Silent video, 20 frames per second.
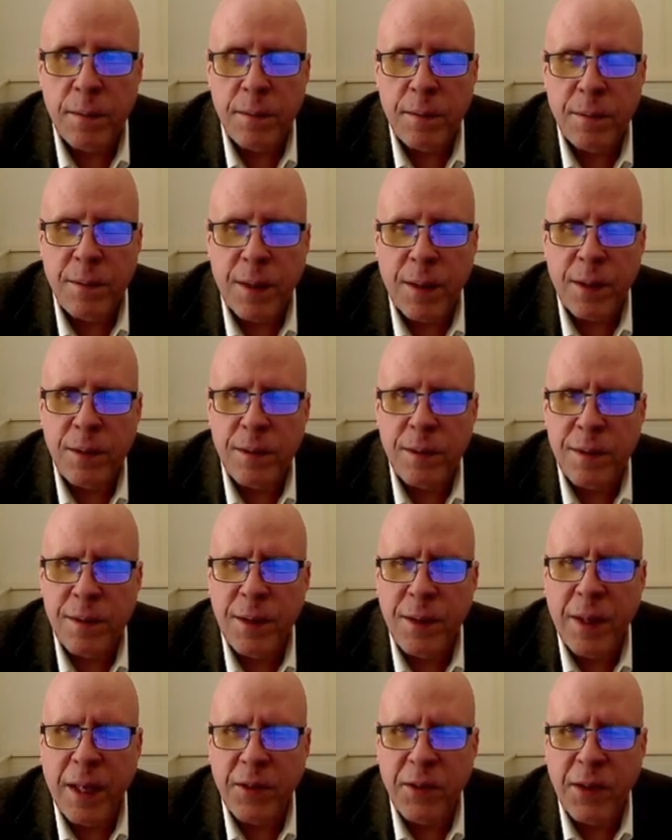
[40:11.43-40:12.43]
well,
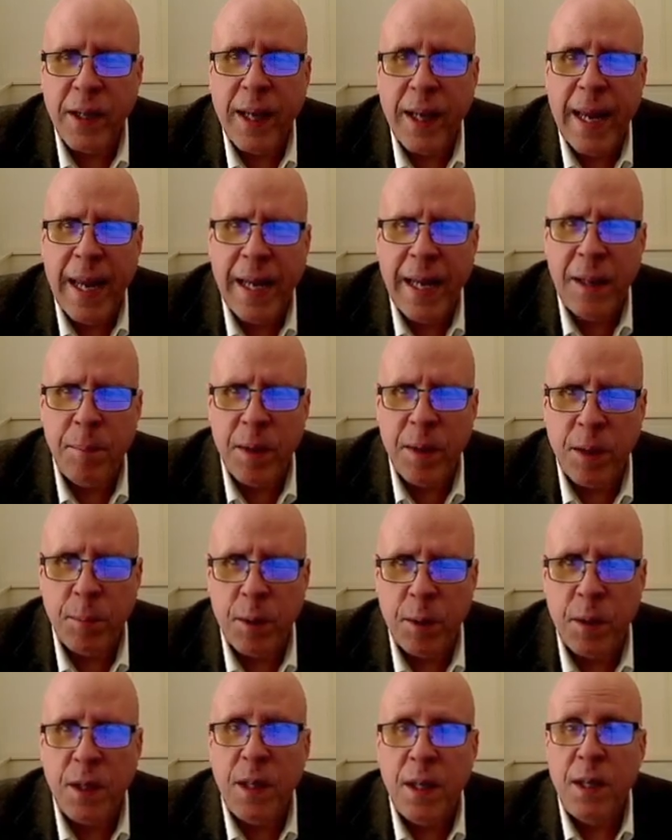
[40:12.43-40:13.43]
you can't say a minima,
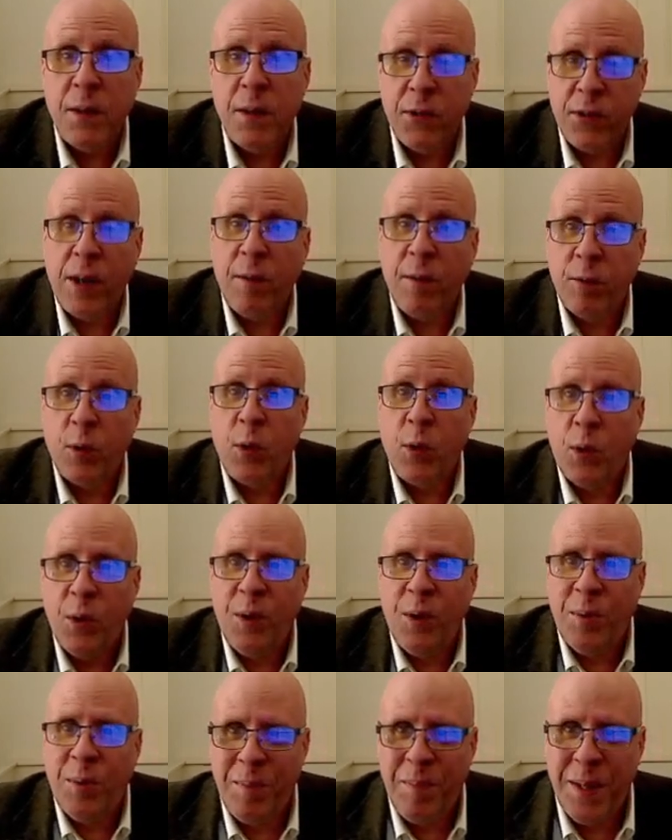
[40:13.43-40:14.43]
several
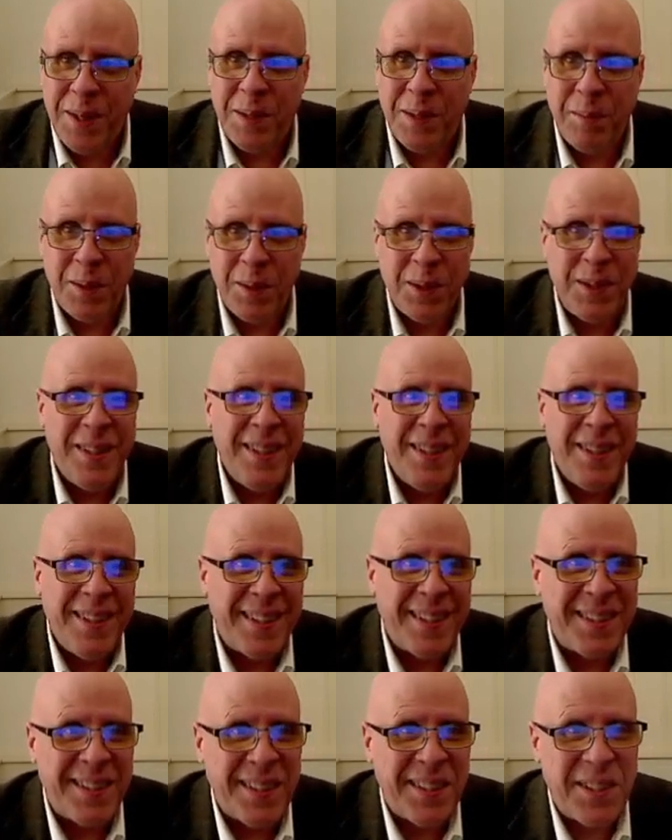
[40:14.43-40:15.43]
minima
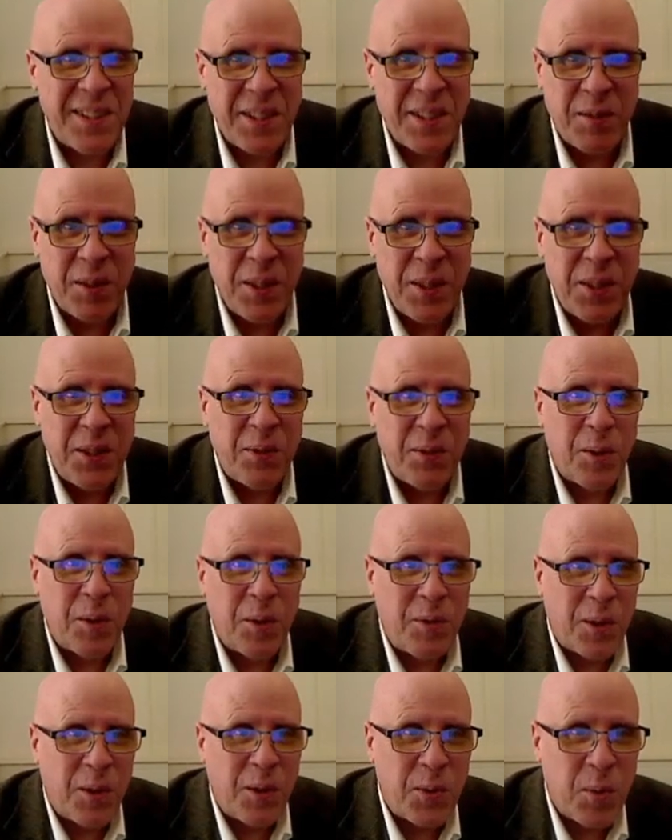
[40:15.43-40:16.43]
exist. If you need to
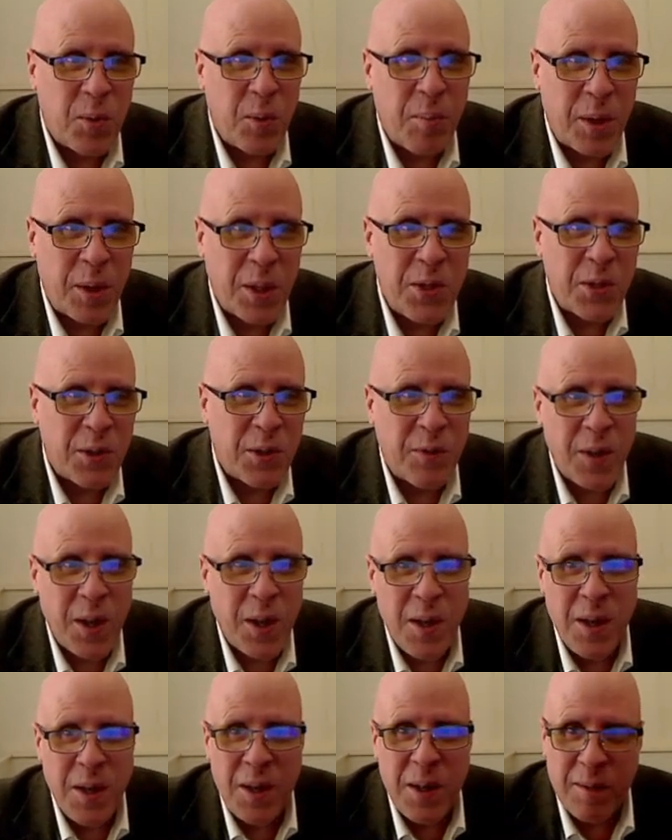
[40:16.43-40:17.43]
refer to a bunch of
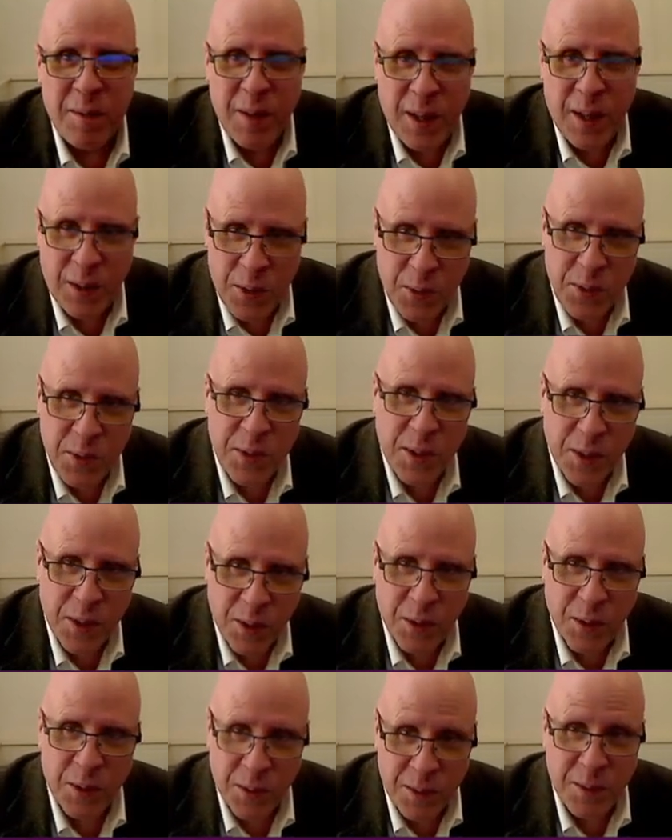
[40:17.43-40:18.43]
values that
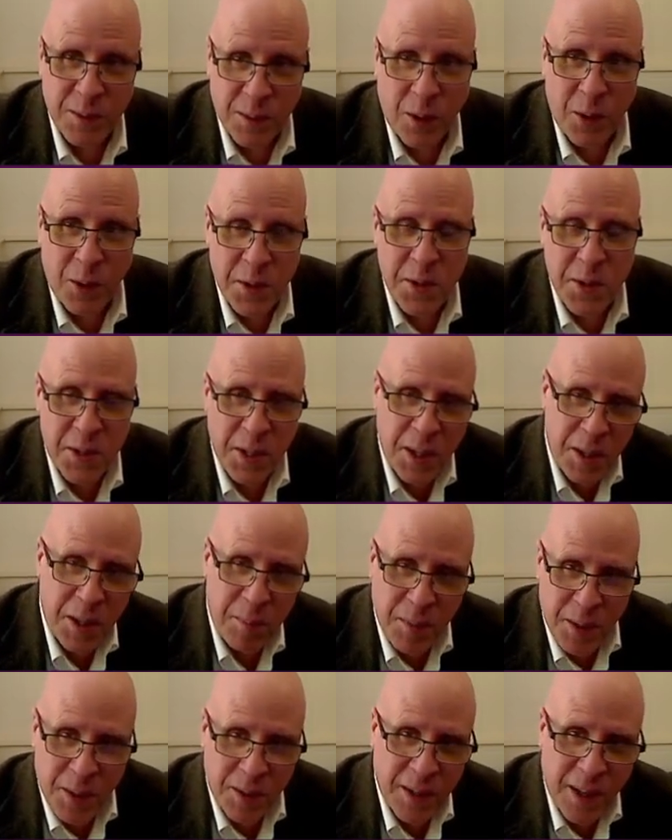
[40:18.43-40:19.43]
are all the same,
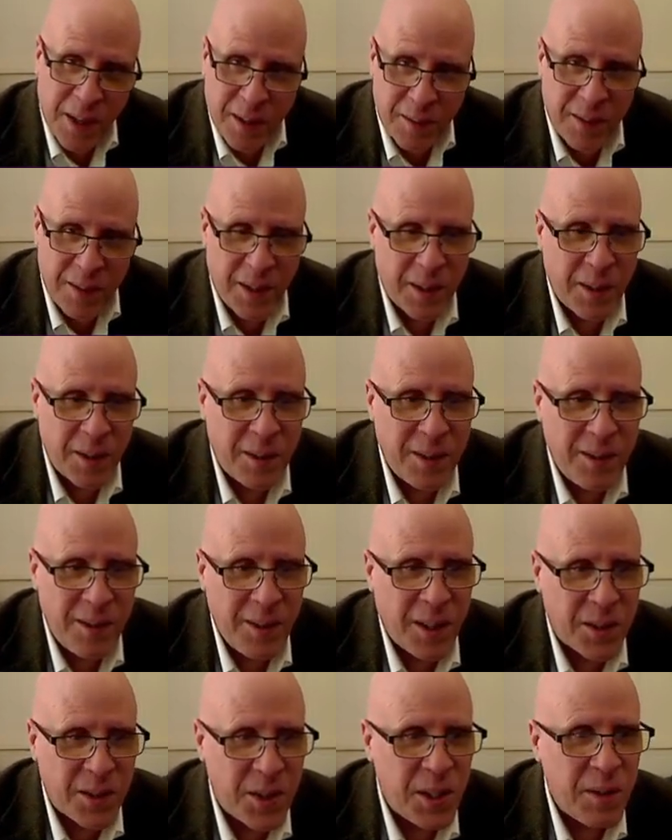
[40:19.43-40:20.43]
that they
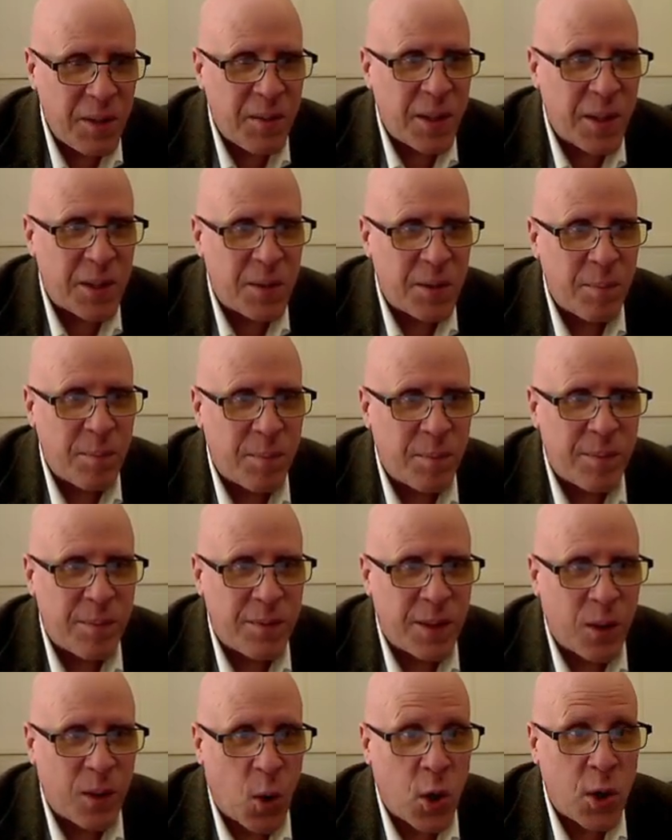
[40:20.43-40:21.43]
achieve this
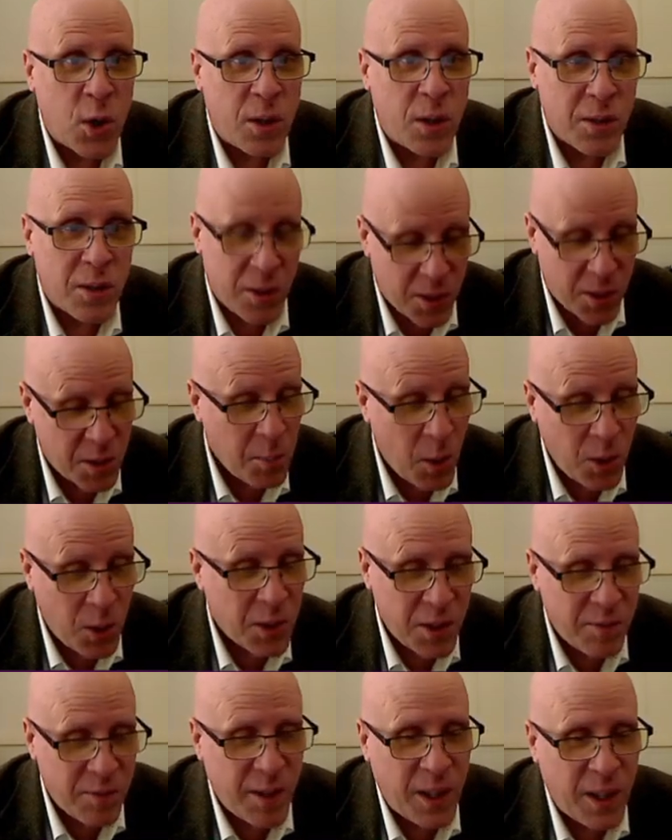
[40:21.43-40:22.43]
the
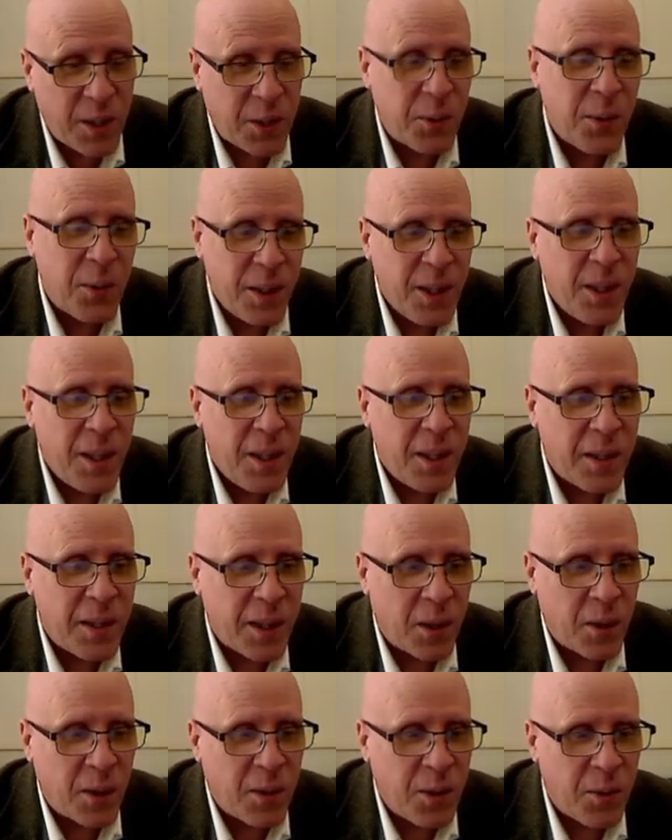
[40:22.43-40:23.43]
smallest value,
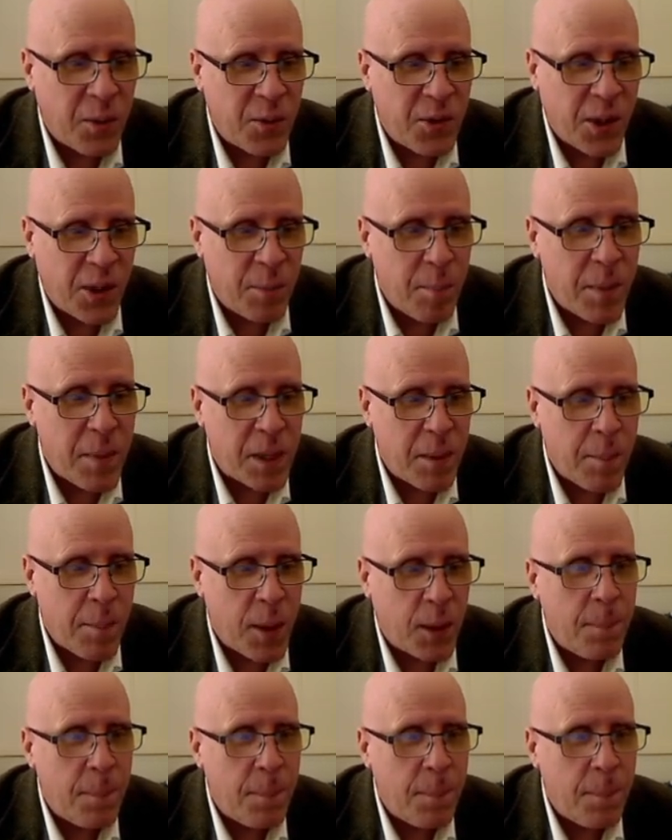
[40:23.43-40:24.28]
there you say minima.